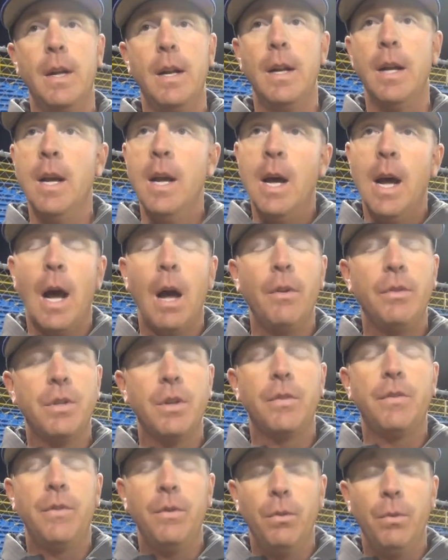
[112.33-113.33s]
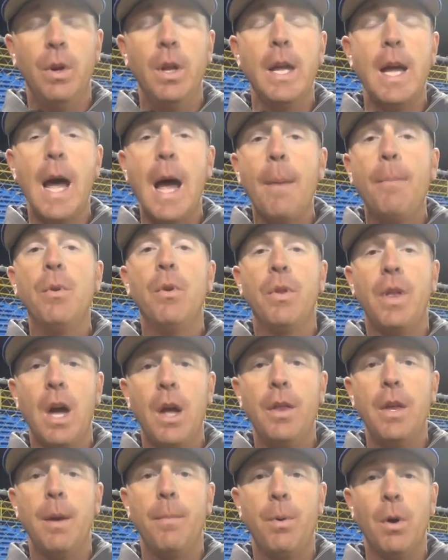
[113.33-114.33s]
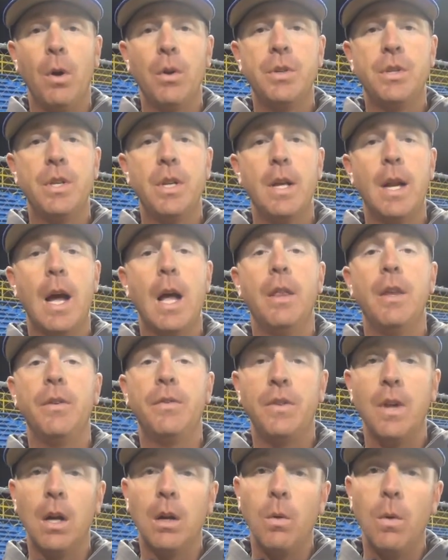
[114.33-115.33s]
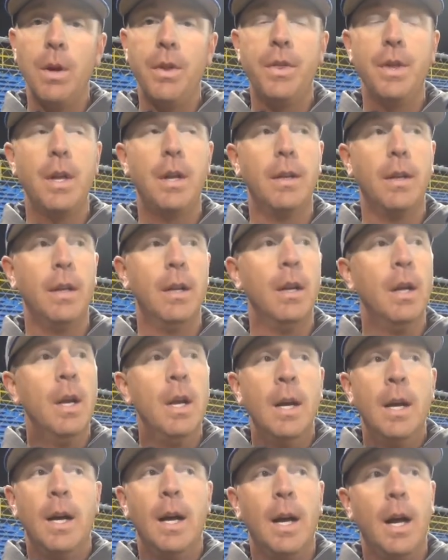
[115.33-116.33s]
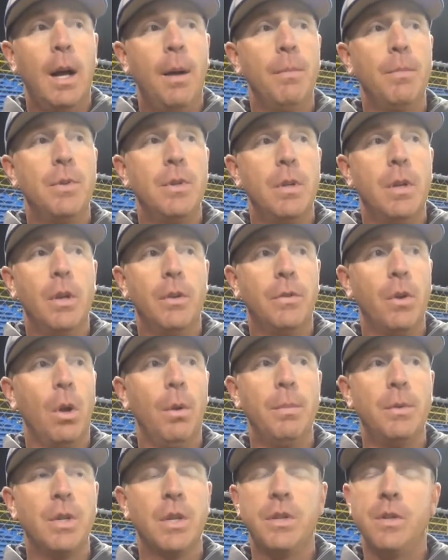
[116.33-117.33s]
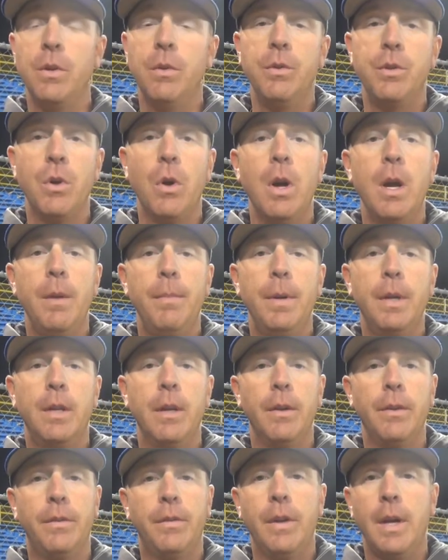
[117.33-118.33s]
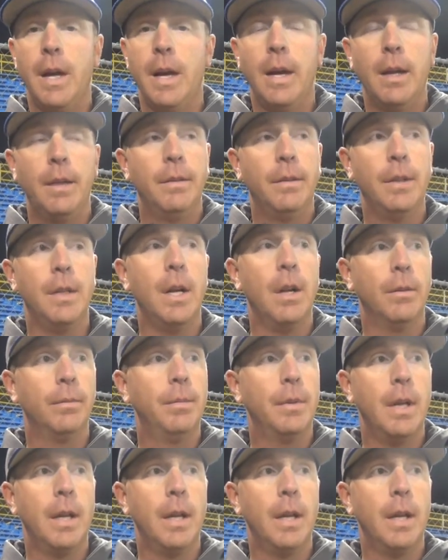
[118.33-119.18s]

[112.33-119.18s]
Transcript: And I was just really happy with how they approached it, how they stuck with it, and you know, told them just to enjoy it because you know